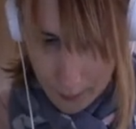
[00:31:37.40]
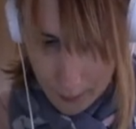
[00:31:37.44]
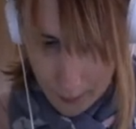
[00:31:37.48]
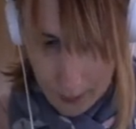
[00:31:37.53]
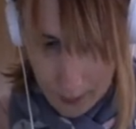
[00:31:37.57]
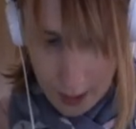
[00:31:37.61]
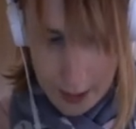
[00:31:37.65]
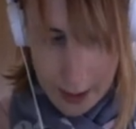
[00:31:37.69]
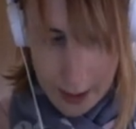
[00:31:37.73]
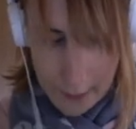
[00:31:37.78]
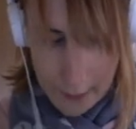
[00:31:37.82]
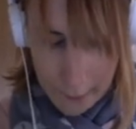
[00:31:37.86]

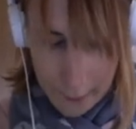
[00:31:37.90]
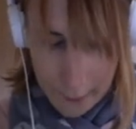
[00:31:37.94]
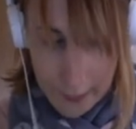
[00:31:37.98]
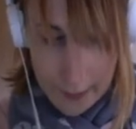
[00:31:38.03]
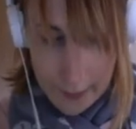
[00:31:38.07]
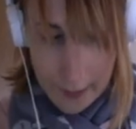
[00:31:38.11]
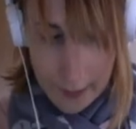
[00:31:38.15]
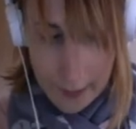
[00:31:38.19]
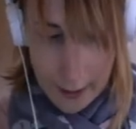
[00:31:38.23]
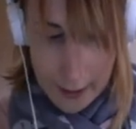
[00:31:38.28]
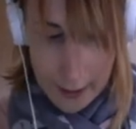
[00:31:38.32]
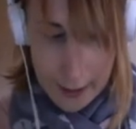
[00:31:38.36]
Same
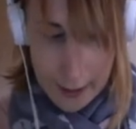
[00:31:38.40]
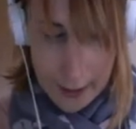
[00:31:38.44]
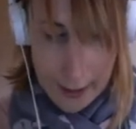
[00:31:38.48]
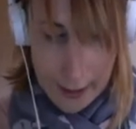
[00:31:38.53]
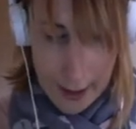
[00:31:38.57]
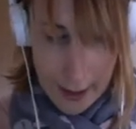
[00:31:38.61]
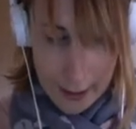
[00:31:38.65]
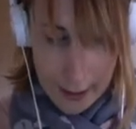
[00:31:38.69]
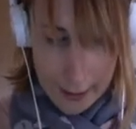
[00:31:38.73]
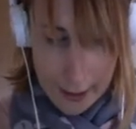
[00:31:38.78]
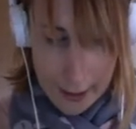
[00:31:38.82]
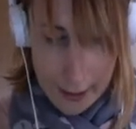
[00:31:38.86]
thing, and
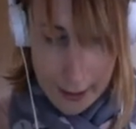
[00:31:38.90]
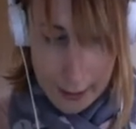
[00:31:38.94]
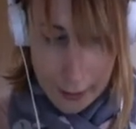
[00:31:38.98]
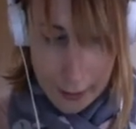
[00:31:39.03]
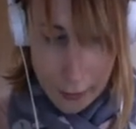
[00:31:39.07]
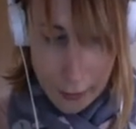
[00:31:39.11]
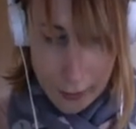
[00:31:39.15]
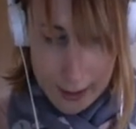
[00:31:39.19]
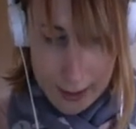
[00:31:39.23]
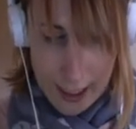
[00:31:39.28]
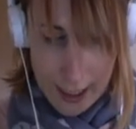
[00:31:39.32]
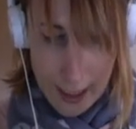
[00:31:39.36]
yeah, here you
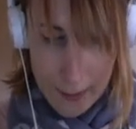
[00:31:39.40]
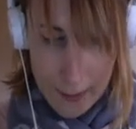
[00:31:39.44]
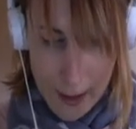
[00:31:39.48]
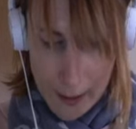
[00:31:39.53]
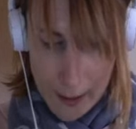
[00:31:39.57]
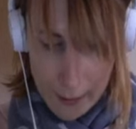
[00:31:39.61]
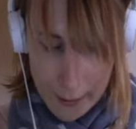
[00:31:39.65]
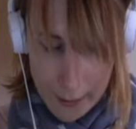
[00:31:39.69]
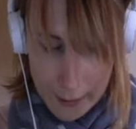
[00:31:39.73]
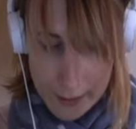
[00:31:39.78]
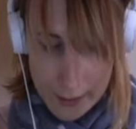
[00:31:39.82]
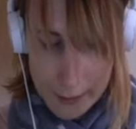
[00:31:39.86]
got
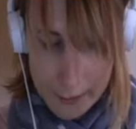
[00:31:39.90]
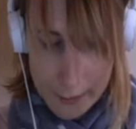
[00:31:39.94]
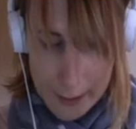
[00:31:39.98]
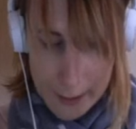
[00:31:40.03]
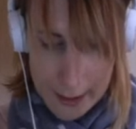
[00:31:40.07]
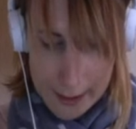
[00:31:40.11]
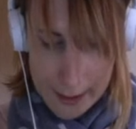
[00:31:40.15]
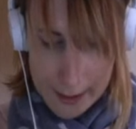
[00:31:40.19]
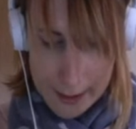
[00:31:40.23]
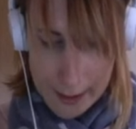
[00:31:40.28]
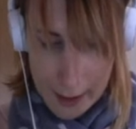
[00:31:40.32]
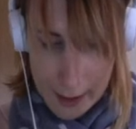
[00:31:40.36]
taberu, to
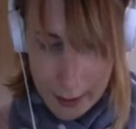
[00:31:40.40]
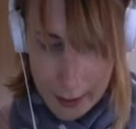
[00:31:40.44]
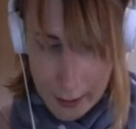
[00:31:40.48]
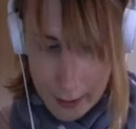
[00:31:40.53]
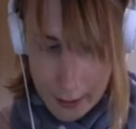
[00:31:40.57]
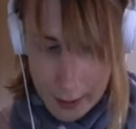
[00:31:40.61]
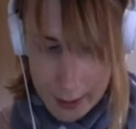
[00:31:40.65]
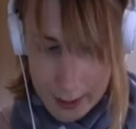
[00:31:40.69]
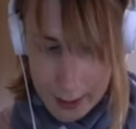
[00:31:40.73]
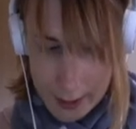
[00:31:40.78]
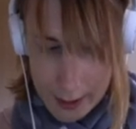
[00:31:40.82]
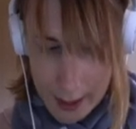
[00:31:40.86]
eat. So you
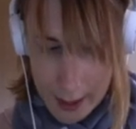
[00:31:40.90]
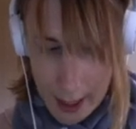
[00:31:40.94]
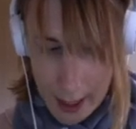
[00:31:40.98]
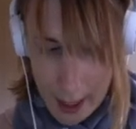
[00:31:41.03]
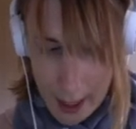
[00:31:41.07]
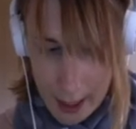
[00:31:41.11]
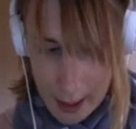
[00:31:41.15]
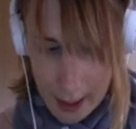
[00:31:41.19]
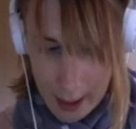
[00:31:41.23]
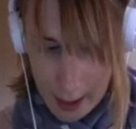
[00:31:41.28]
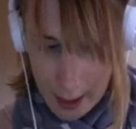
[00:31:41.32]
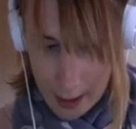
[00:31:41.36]
could
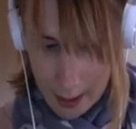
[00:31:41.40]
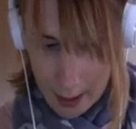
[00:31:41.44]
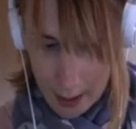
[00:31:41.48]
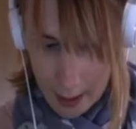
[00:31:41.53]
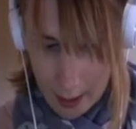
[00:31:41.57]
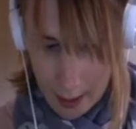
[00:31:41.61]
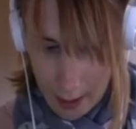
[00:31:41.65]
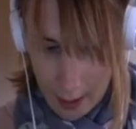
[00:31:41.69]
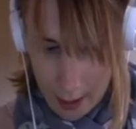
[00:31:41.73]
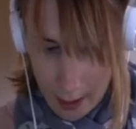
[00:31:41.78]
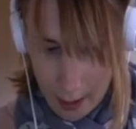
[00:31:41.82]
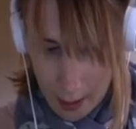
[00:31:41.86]
say
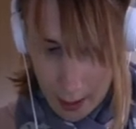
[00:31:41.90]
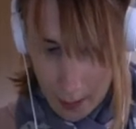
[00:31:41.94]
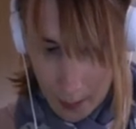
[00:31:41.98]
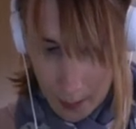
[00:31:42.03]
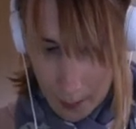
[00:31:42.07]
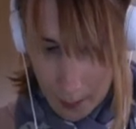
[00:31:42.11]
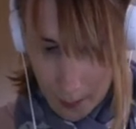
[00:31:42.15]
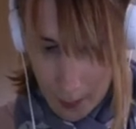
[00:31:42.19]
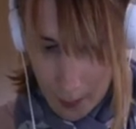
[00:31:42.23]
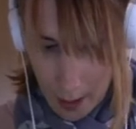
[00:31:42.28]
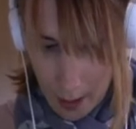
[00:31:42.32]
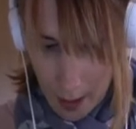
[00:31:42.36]

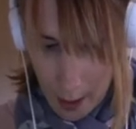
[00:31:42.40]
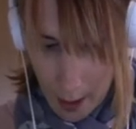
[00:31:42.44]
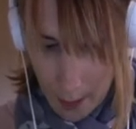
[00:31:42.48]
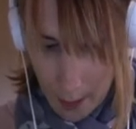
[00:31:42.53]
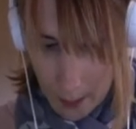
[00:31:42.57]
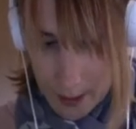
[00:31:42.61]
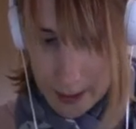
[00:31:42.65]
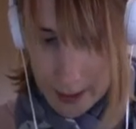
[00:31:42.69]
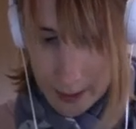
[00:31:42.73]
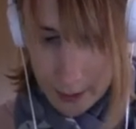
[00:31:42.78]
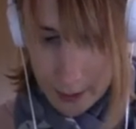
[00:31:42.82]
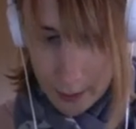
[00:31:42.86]

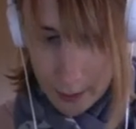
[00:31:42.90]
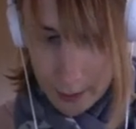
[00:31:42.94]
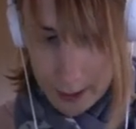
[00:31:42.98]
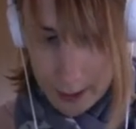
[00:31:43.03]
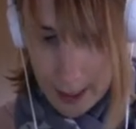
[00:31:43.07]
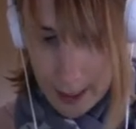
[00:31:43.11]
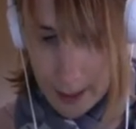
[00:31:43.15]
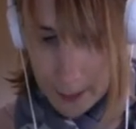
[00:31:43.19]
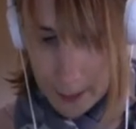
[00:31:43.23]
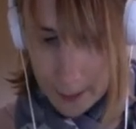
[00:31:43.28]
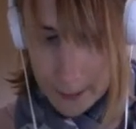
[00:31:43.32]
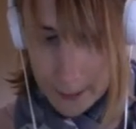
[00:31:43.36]
pizza or
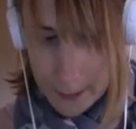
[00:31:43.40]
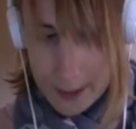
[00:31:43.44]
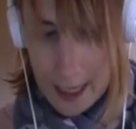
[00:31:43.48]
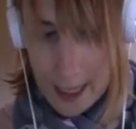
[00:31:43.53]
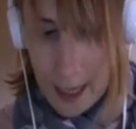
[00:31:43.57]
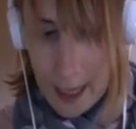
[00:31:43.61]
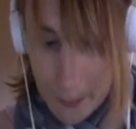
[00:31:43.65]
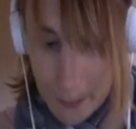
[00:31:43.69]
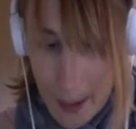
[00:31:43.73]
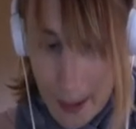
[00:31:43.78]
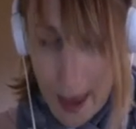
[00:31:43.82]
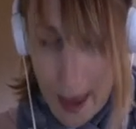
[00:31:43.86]

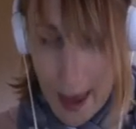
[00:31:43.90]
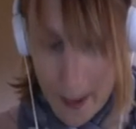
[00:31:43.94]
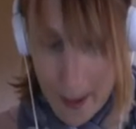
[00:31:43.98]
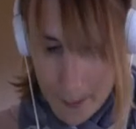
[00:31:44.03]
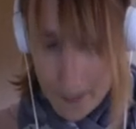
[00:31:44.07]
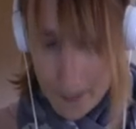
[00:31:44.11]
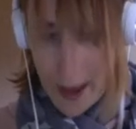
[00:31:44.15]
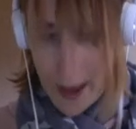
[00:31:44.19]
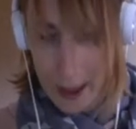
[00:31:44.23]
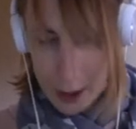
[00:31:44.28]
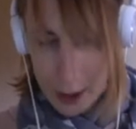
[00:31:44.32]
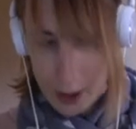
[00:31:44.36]

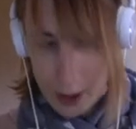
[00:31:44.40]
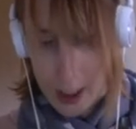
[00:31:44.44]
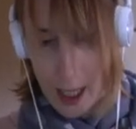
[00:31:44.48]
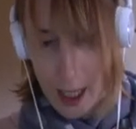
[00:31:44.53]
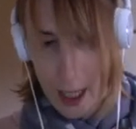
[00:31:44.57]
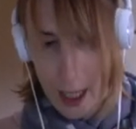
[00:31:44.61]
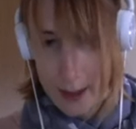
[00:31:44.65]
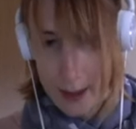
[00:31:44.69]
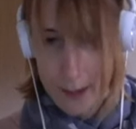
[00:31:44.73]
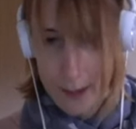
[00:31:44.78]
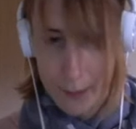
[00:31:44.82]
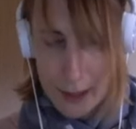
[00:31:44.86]

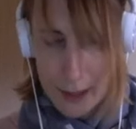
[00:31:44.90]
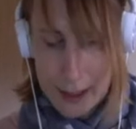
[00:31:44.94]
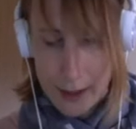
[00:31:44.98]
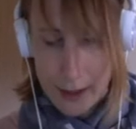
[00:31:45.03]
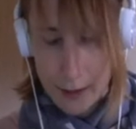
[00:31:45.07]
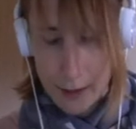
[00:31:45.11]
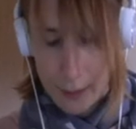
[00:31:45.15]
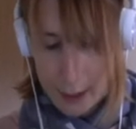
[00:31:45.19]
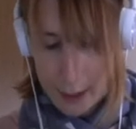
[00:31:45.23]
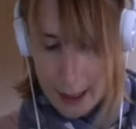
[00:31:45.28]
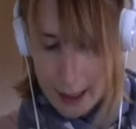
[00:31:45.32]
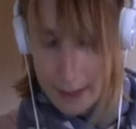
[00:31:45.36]
tabemashita.
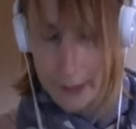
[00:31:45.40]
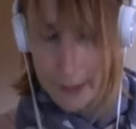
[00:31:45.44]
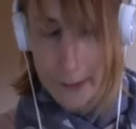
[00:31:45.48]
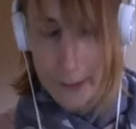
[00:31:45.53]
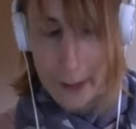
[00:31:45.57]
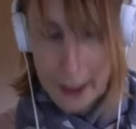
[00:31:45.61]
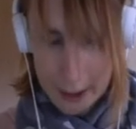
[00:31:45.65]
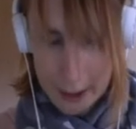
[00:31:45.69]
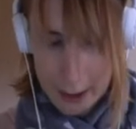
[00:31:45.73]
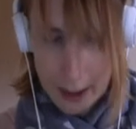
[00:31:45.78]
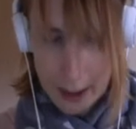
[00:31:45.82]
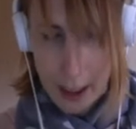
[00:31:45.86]
Pizza or
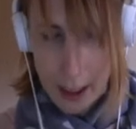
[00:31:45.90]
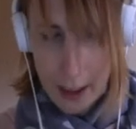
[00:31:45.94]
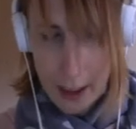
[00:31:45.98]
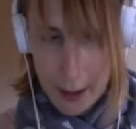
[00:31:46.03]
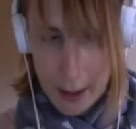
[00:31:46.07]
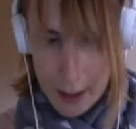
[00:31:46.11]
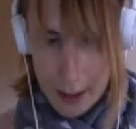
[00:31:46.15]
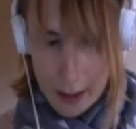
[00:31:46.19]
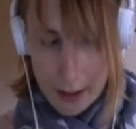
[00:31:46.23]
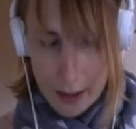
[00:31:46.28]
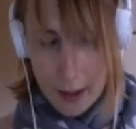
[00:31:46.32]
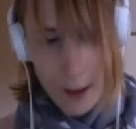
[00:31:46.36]
tabemashita.
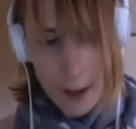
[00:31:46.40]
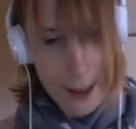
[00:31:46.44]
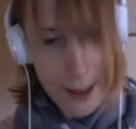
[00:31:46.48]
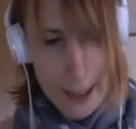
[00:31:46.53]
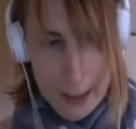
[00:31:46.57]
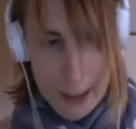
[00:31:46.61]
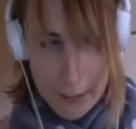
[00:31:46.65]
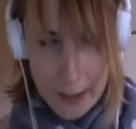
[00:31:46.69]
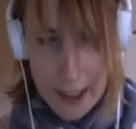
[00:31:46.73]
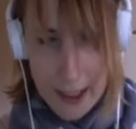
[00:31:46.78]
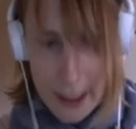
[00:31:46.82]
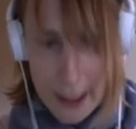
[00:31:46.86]
I
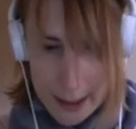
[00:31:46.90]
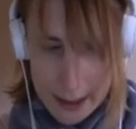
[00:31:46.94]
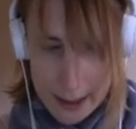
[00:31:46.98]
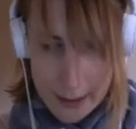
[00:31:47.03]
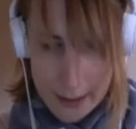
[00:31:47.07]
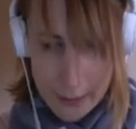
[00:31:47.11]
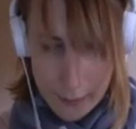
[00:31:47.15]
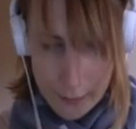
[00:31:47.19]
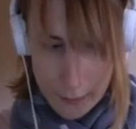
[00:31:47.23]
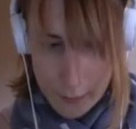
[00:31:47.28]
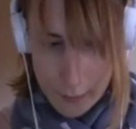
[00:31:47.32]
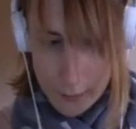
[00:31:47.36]
ate
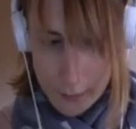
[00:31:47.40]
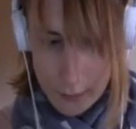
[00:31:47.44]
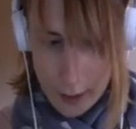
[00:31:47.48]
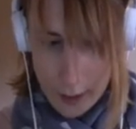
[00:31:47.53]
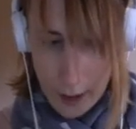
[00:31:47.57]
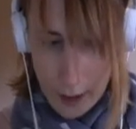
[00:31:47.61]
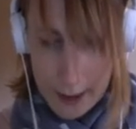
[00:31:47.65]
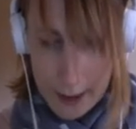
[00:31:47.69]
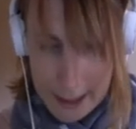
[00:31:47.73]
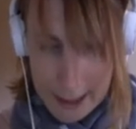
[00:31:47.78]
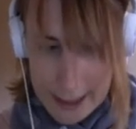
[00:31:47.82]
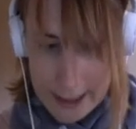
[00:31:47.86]
pizza.
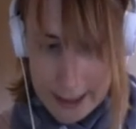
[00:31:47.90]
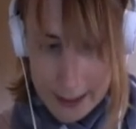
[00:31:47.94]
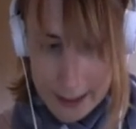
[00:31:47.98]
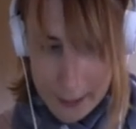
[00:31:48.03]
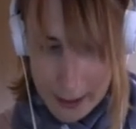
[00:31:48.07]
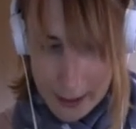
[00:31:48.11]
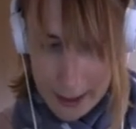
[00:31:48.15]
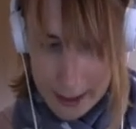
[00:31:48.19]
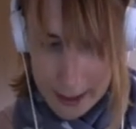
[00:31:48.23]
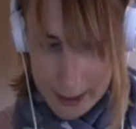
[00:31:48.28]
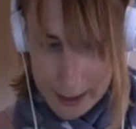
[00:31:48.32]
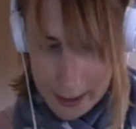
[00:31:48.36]
I eat
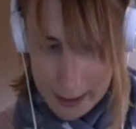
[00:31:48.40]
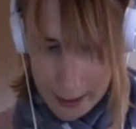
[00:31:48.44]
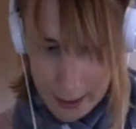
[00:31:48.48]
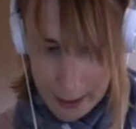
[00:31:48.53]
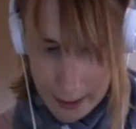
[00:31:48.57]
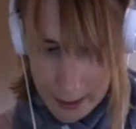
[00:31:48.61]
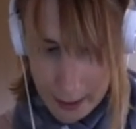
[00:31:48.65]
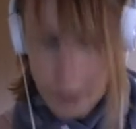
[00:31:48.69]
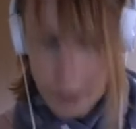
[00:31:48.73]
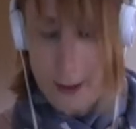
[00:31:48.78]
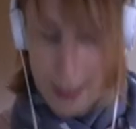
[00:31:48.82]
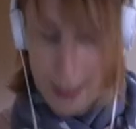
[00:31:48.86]
pizza.
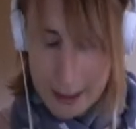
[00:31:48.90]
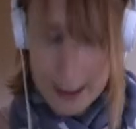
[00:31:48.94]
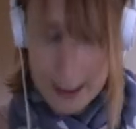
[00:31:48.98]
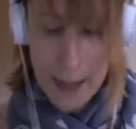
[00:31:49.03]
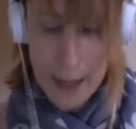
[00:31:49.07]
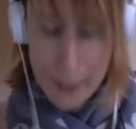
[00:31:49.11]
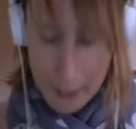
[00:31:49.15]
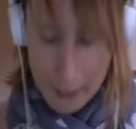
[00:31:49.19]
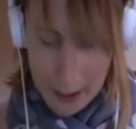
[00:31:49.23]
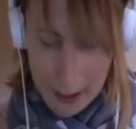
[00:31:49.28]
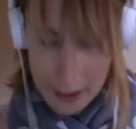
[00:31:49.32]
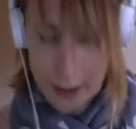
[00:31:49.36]
Oh,
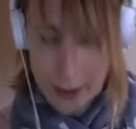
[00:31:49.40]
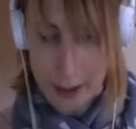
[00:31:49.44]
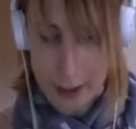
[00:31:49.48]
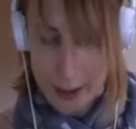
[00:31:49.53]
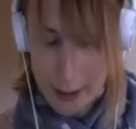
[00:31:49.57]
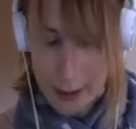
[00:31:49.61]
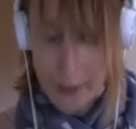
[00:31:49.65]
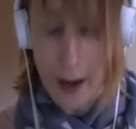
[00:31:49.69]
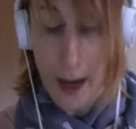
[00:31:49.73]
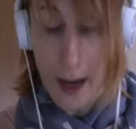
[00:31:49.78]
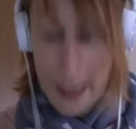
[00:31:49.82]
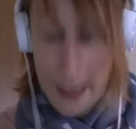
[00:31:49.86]
tabemashita.
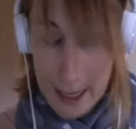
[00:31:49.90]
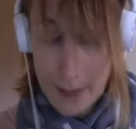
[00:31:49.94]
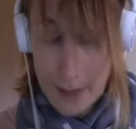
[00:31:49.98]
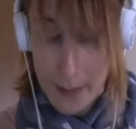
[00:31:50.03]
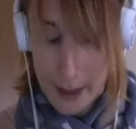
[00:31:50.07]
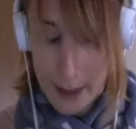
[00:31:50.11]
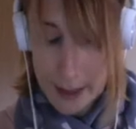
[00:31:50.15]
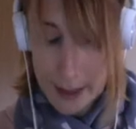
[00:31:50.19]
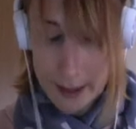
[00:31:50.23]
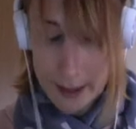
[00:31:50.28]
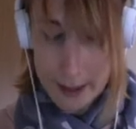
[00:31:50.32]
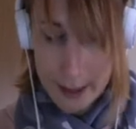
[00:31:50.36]
So I ate
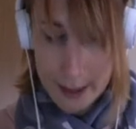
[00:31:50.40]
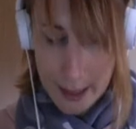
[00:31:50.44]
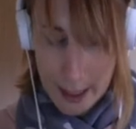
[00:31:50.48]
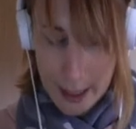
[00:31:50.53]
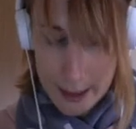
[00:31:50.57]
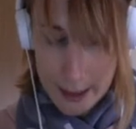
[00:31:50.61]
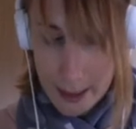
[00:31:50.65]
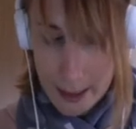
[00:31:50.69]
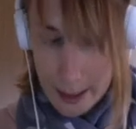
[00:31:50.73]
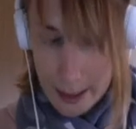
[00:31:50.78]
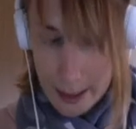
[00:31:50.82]
pizza. Yes.